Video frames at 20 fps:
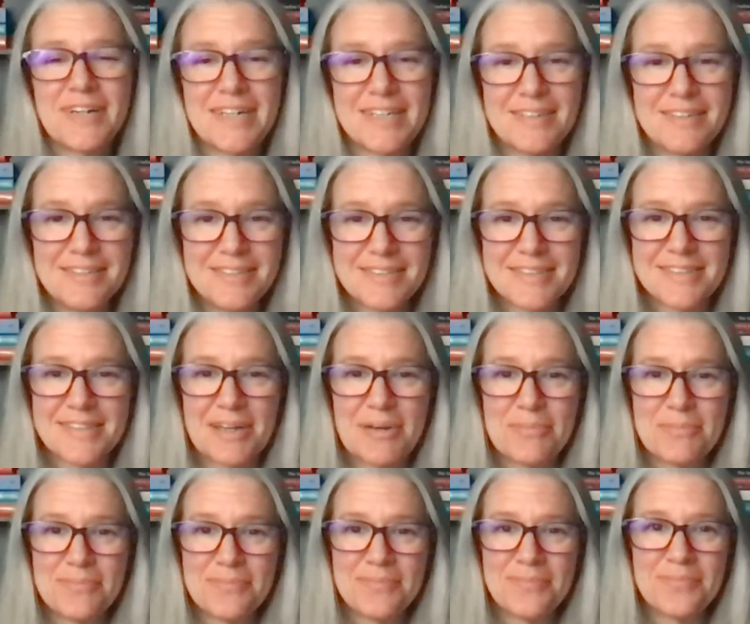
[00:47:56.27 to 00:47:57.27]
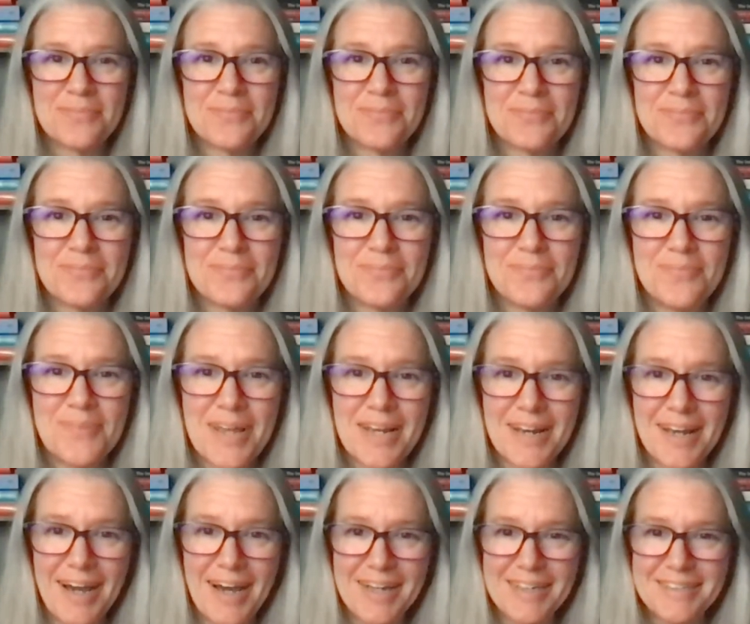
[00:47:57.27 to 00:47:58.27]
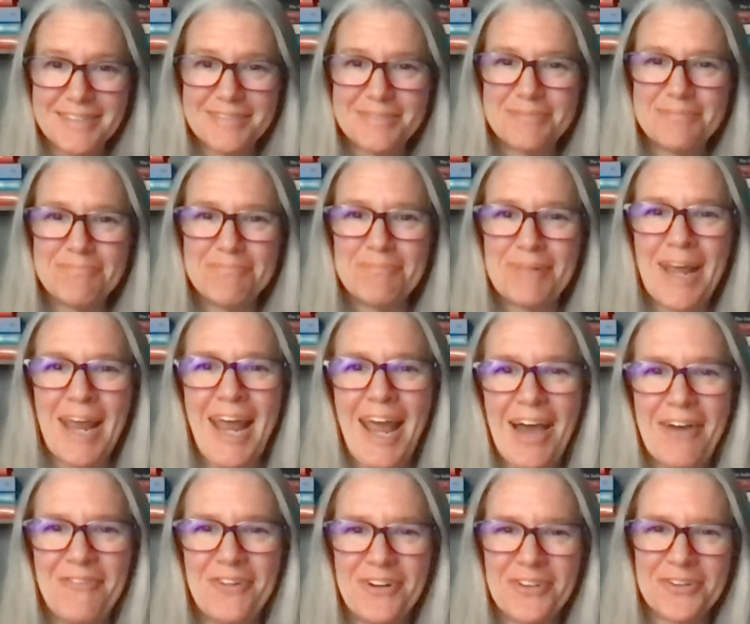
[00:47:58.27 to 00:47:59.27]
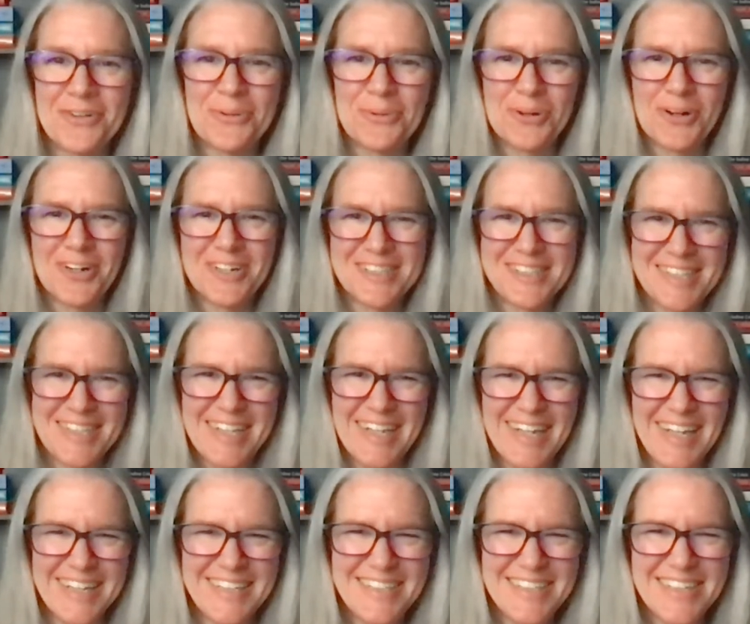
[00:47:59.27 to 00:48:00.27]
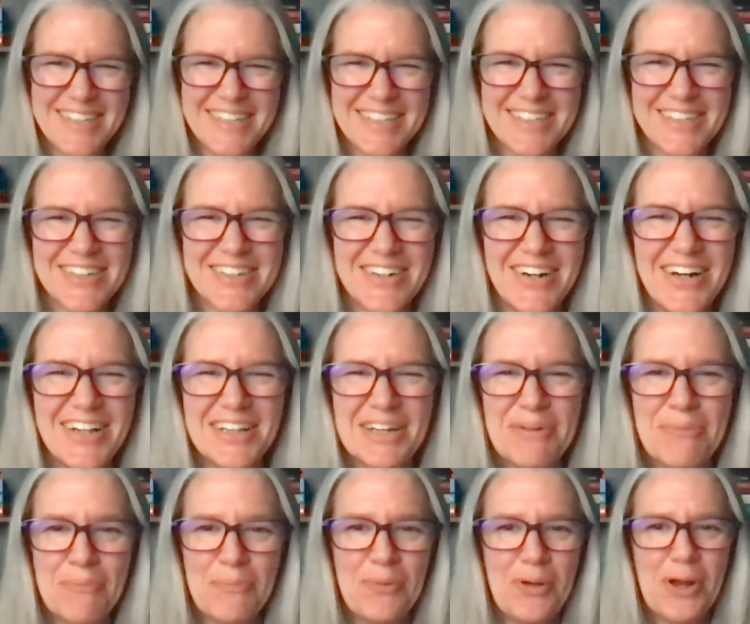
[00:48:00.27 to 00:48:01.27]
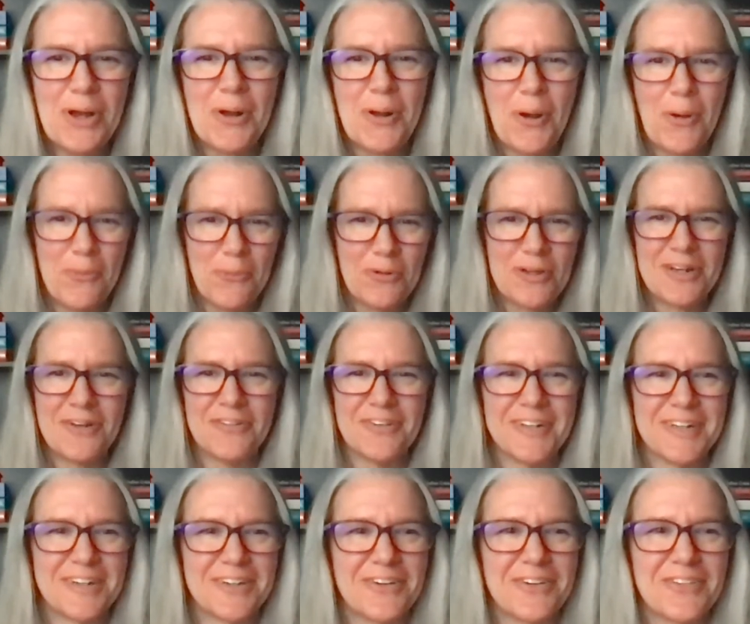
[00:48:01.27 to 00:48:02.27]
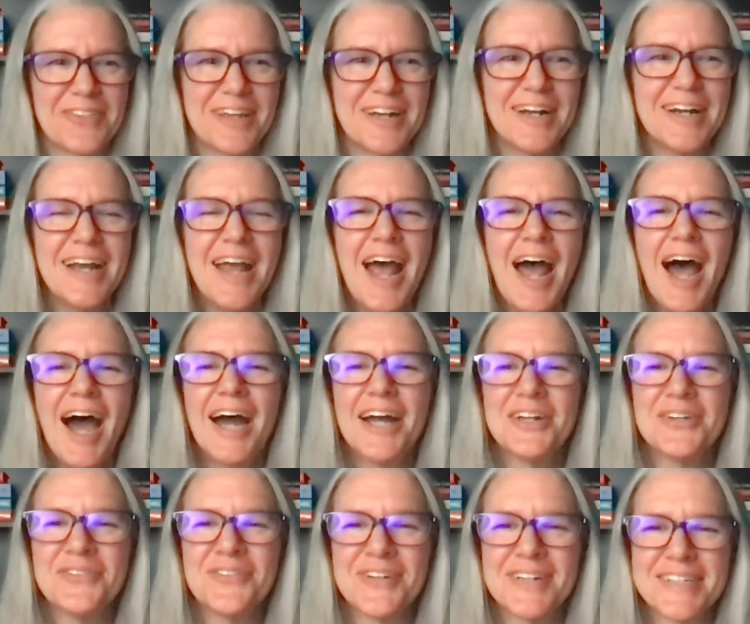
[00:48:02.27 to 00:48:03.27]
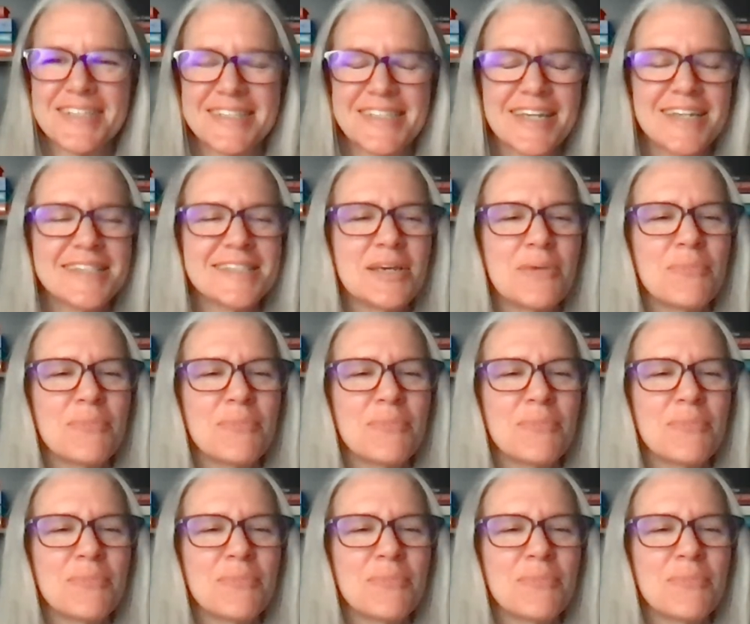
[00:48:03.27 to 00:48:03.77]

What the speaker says: fun. Some may not, may have other words to call it, but we don't need to go there. I did want to say